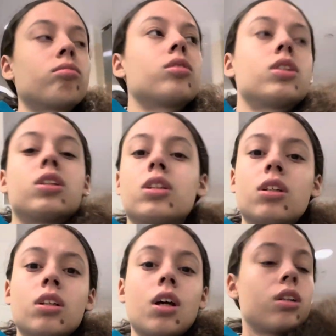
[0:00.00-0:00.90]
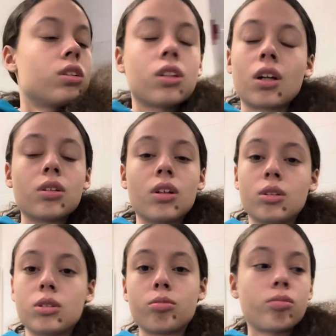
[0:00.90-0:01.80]
she, that, I don't know,
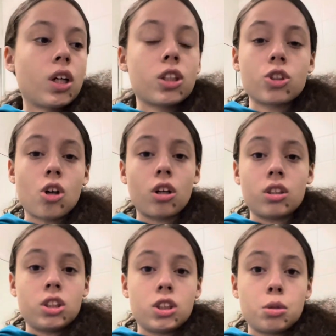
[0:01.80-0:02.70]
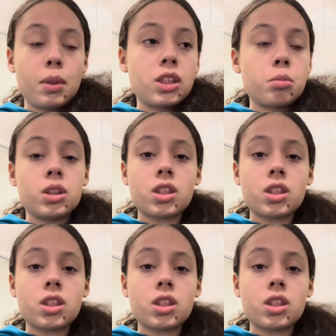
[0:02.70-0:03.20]
her talking just makes me